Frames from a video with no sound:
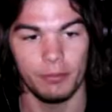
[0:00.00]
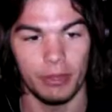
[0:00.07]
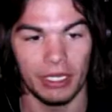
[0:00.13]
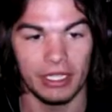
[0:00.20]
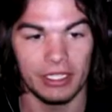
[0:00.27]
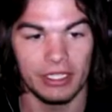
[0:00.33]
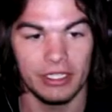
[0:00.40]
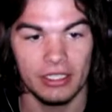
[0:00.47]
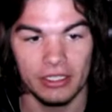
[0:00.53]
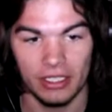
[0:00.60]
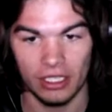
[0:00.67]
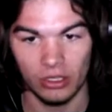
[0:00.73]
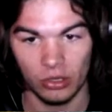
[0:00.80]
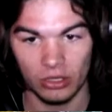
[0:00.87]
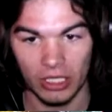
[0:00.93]
But
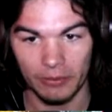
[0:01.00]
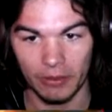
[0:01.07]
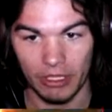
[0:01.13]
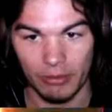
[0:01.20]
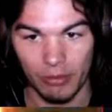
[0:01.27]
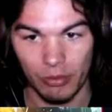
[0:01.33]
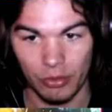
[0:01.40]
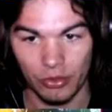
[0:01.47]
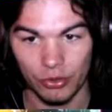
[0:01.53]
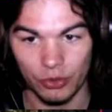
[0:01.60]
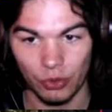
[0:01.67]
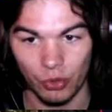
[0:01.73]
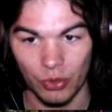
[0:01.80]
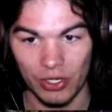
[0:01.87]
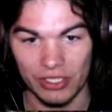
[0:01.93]
I looked up a couple more
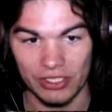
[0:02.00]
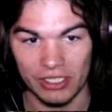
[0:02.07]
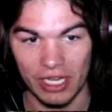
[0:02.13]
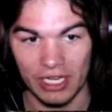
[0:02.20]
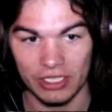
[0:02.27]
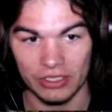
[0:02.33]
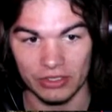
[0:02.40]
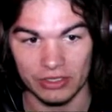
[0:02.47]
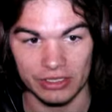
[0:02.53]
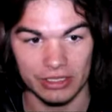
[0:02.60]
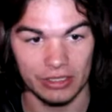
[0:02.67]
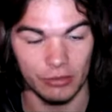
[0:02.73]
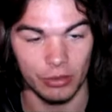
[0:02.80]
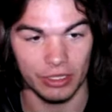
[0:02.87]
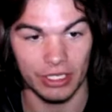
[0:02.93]
stories and
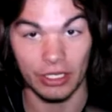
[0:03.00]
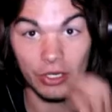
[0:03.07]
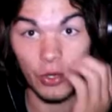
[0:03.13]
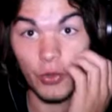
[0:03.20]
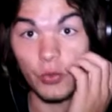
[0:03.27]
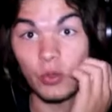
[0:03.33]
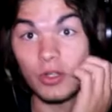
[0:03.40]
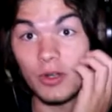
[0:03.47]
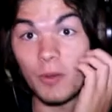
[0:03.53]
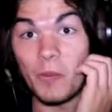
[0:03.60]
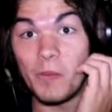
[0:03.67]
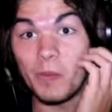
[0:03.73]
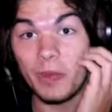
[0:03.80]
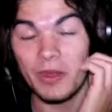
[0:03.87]
actually we're going to go through them.